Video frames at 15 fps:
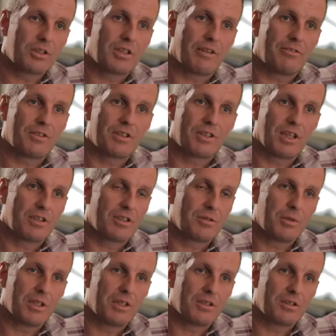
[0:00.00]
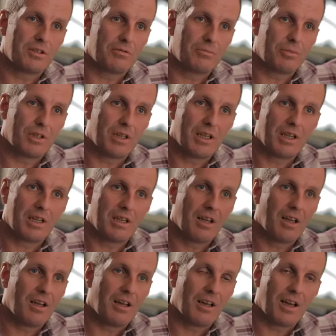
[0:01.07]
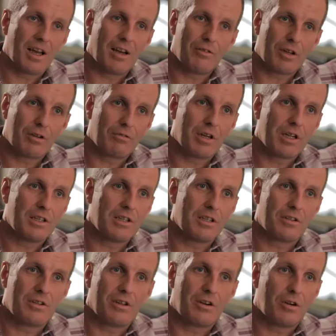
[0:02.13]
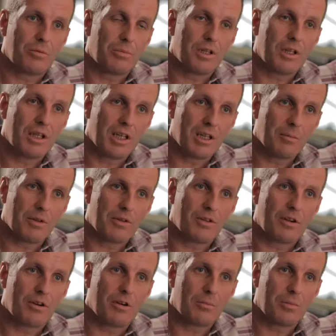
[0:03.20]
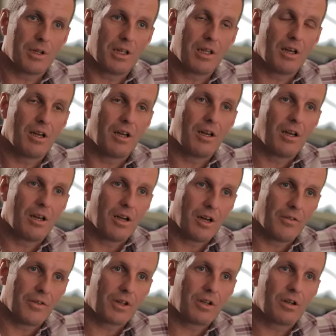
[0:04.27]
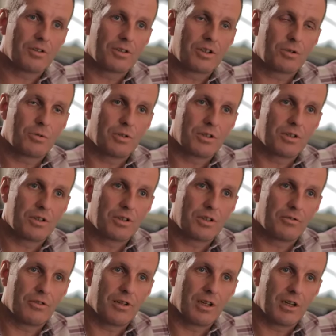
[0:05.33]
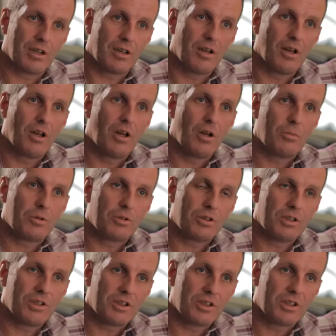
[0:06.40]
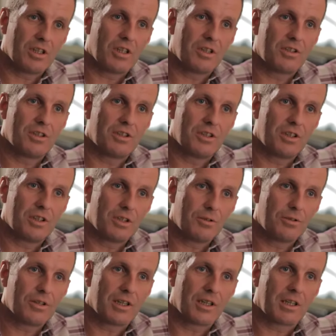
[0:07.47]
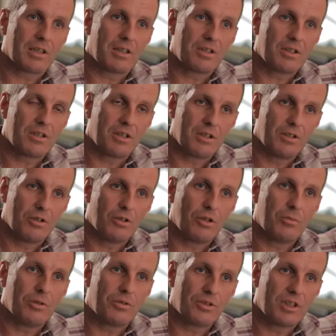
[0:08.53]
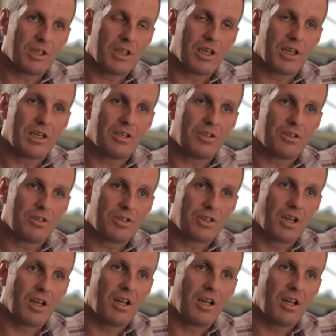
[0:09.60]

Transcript: 7 centimetres of brain, having radiotherapy, chemotherapy, and the consequences of that. But she's starting to do things that normal teenagers